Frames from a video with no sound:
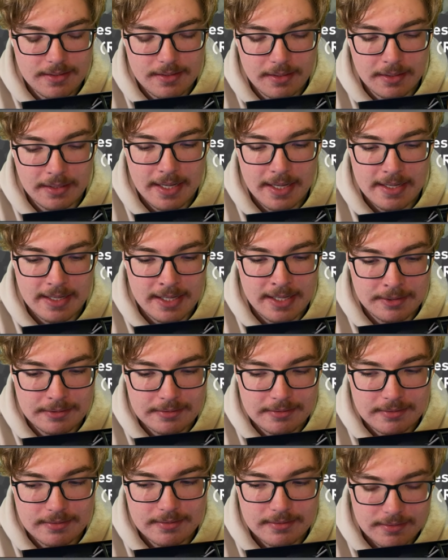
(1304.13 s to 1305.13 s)
get it out
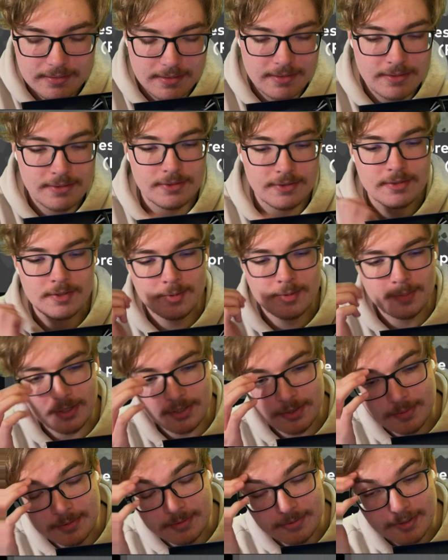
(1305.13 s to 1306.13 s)
as soon as
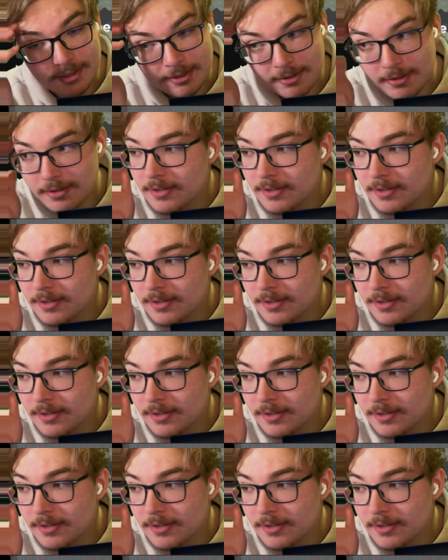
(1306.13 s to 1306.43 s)
possible. Really.